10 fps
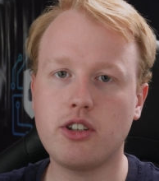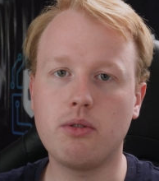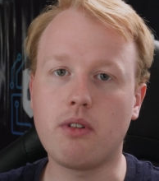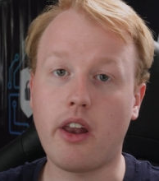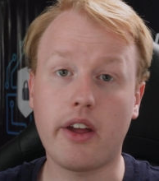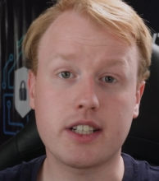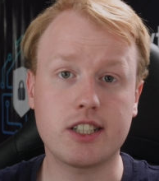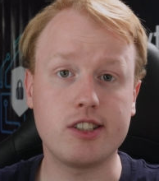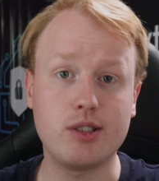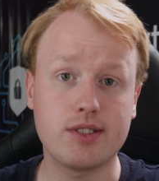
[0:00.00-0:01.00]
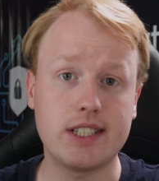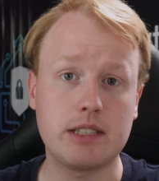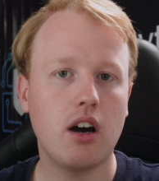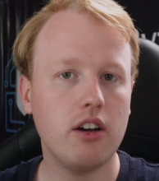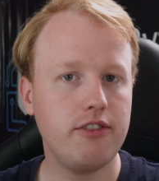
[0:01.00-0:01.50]
don't like to use
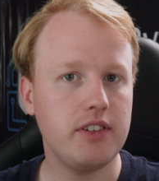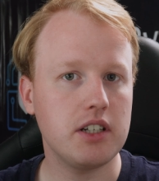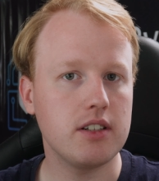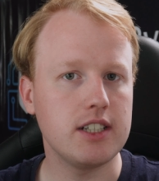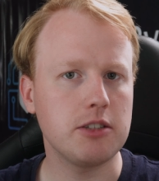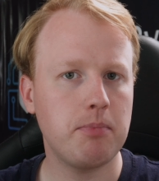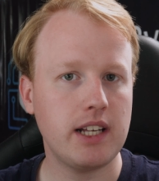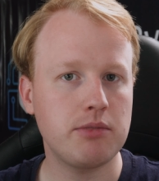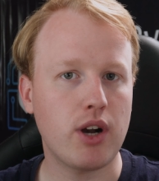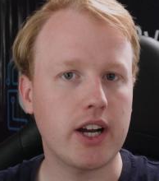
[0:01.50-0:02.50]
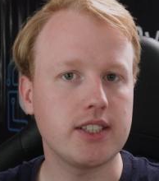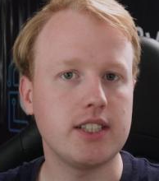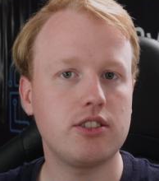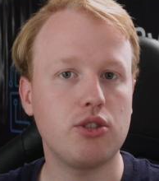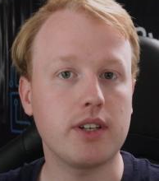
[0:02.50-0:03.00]
this. I feel it's best
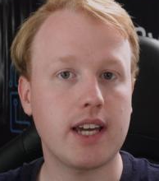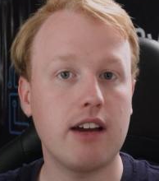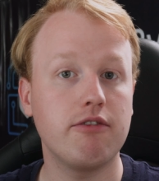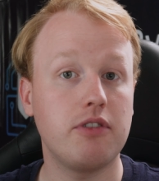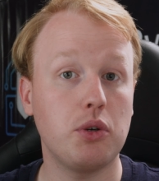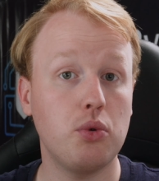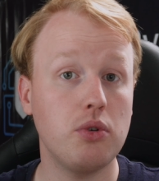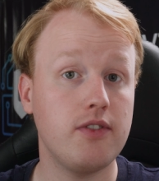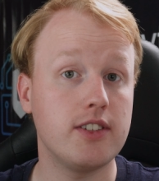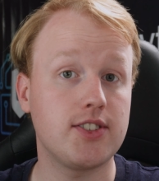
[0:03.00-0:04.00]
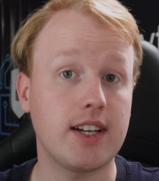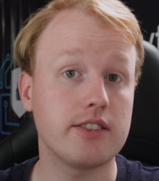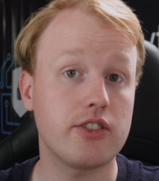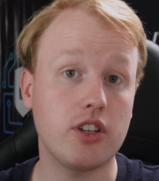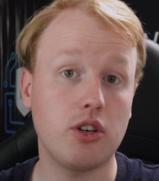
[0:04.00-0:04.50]
practice to account for all of the
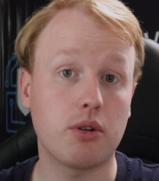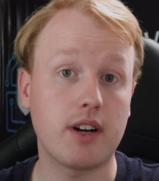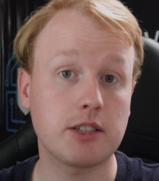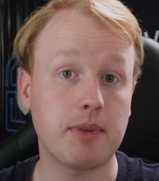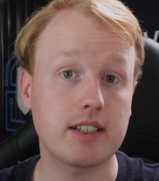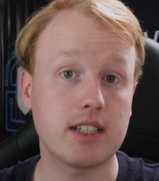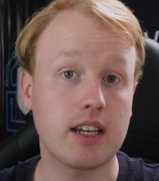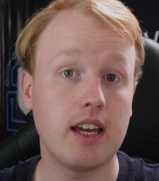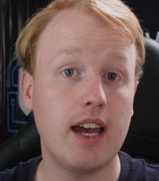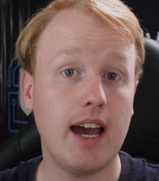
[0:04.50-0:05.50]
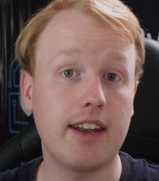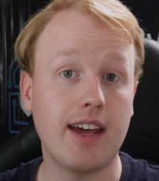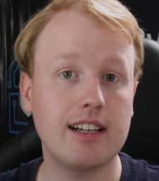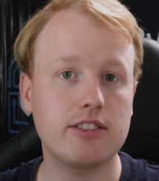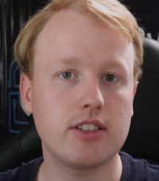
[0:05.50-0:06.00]
states that you are expecting, and
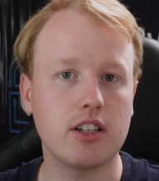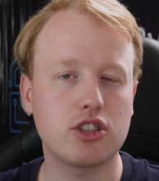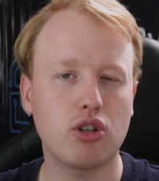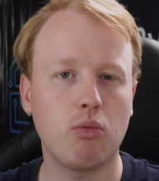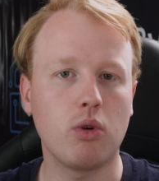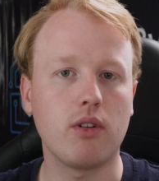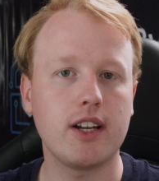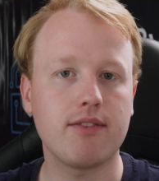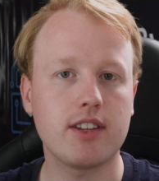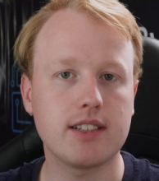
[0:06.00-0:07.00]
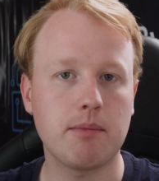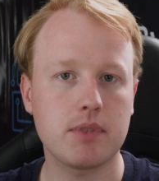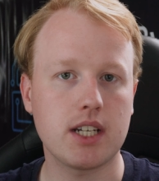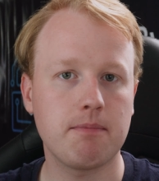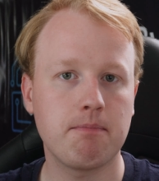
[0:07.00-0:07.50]
as such, we'll leave this
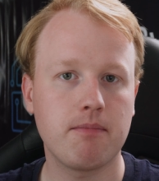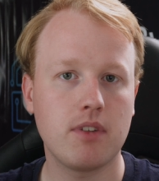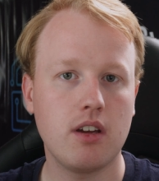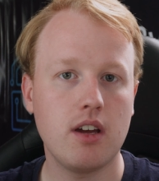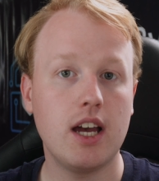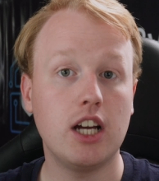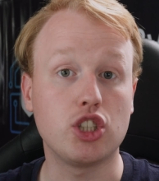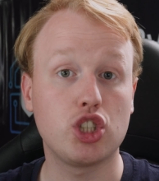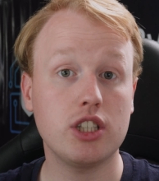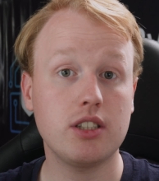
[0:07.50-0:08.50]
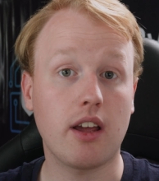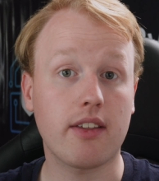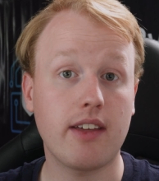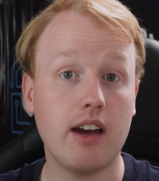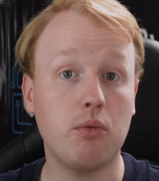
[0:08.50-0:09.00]
empty. And just
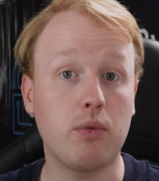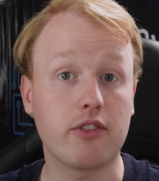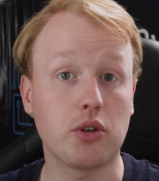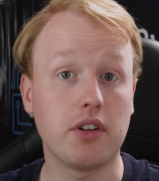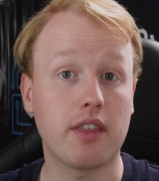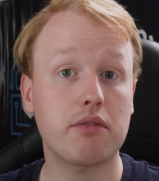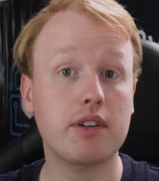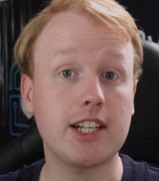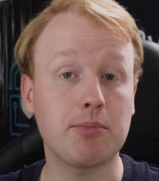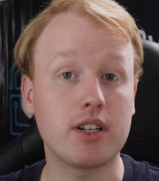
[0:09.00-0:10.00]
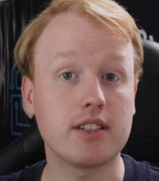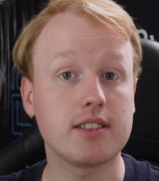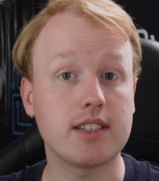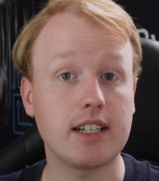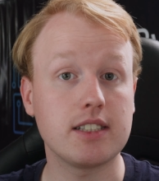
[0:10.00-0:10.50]
like that, we've got a 3D printer
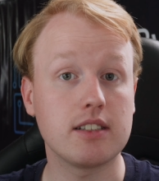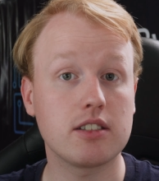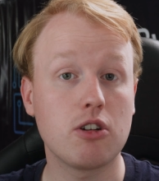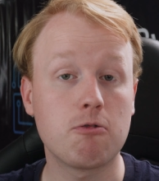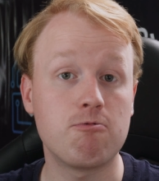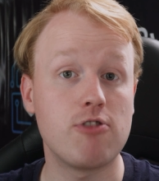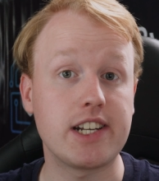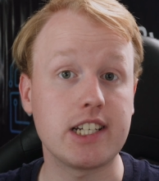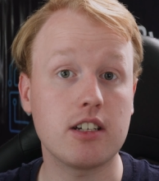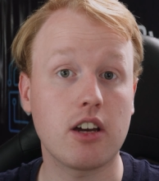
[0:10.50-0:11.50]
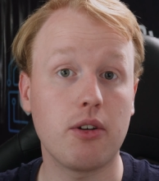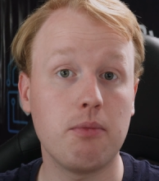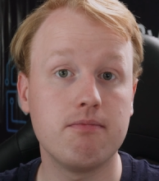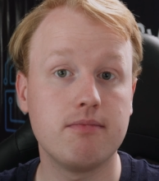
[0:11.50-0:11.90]
status ready to go.